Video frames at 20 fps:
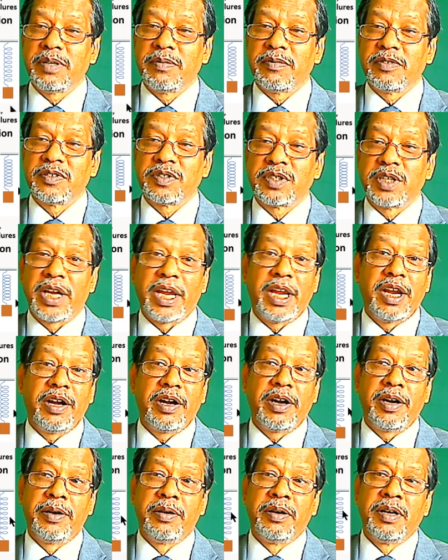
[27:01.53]
because the
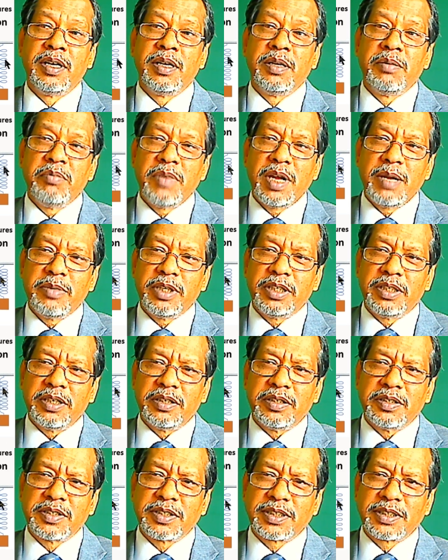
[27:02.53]
air, maybe there
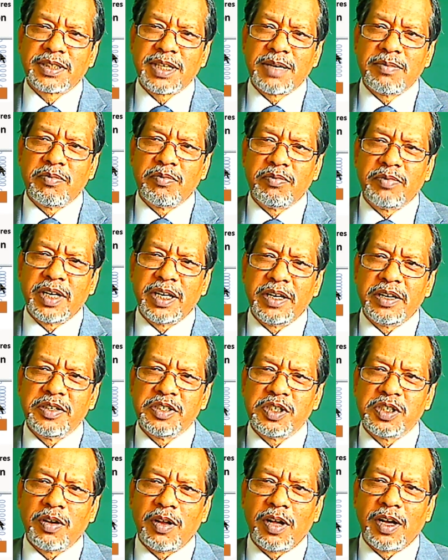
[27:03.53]
is some
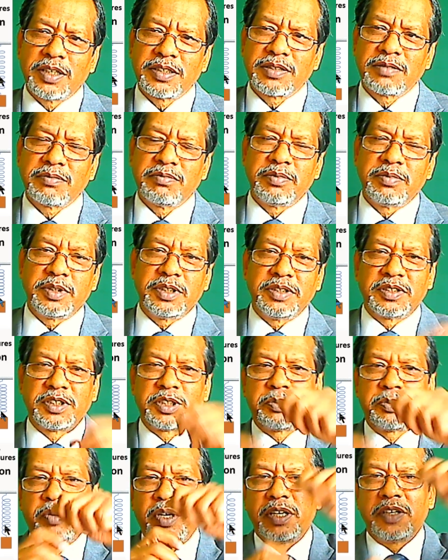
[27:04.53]
energy loss because
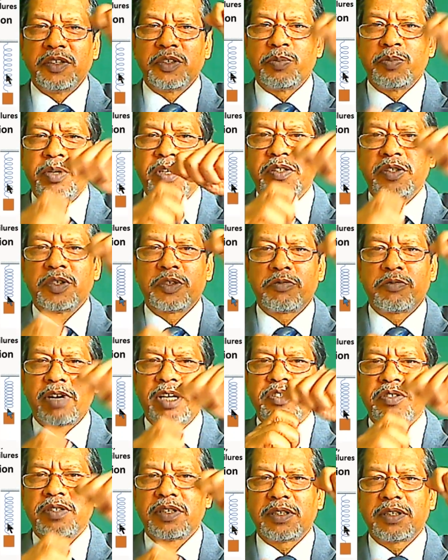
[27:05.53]
spring is being
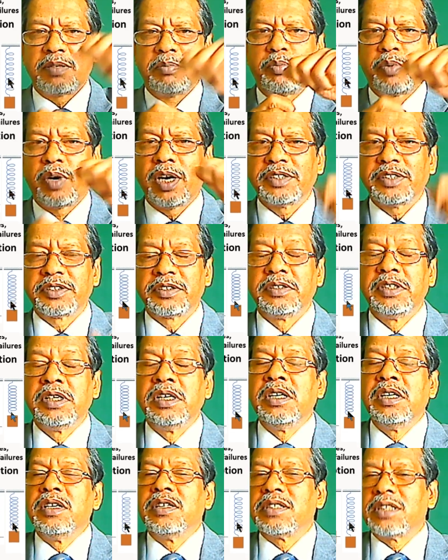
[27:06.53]
stretched and compressed.
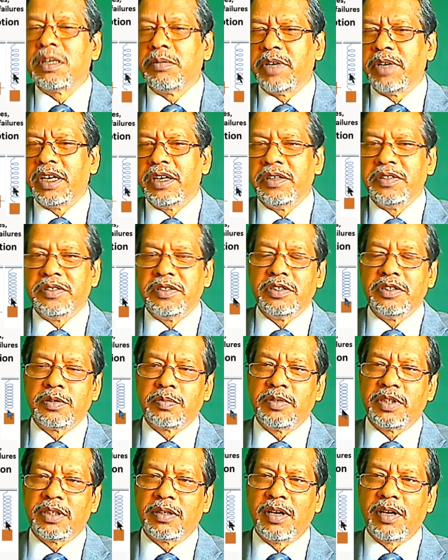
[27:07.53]
Some energy is
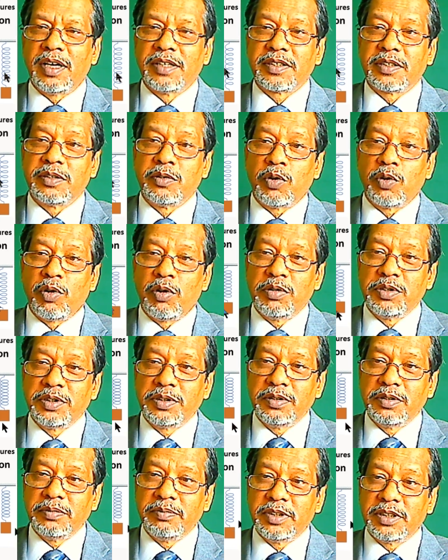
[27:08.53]
being lost, and
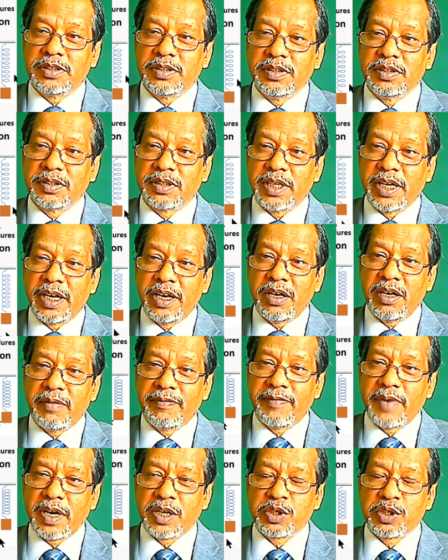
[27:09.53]
also because air
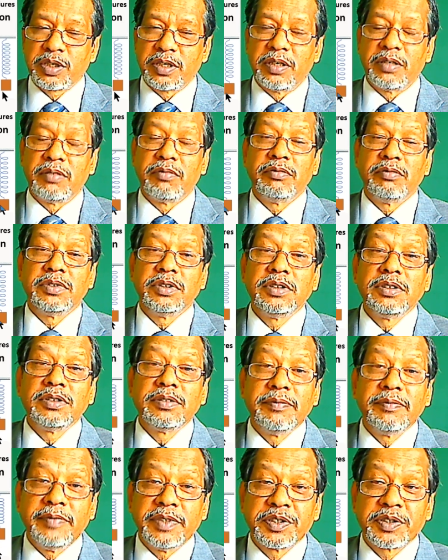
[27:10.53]
friction, which is
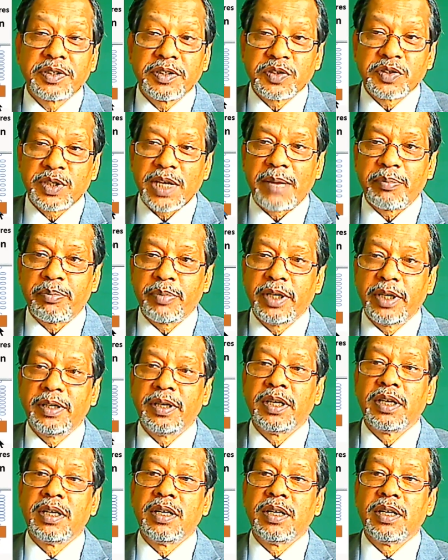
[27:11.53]
viscous damping